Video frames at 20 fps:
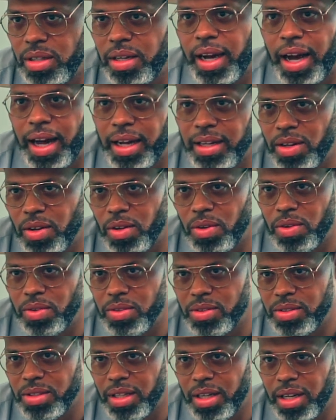God knows.
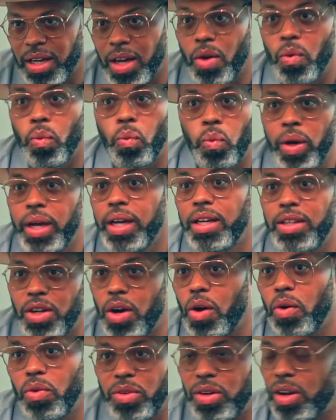We
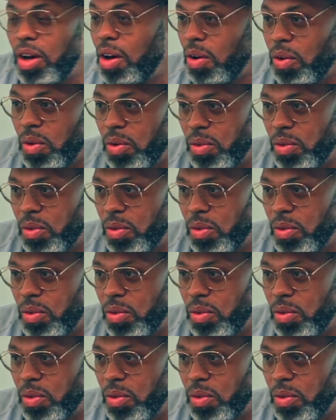don't know.